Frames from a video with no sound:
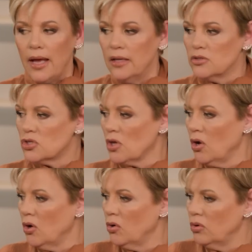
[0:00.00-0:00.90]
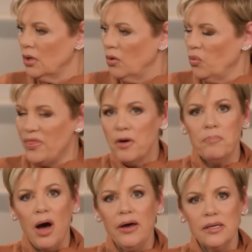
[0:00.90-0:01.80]
And so when the
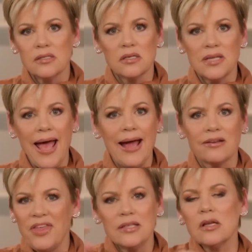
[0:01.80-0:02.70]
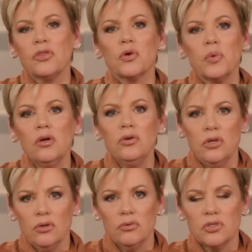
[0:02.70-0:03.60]
body is attacked, that's not the real
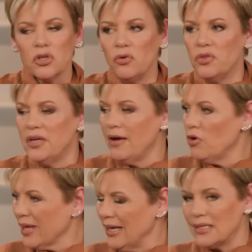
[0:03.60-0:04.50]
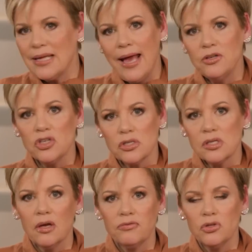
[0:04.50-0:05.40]
you. So the devil can attach
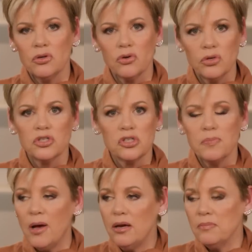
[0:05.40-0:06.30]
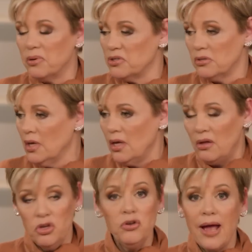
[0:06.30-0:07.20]
itself to a Christian's body, but
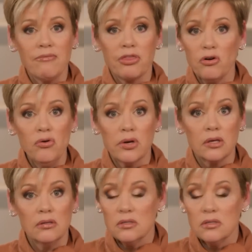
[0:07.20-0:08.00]
you have authority.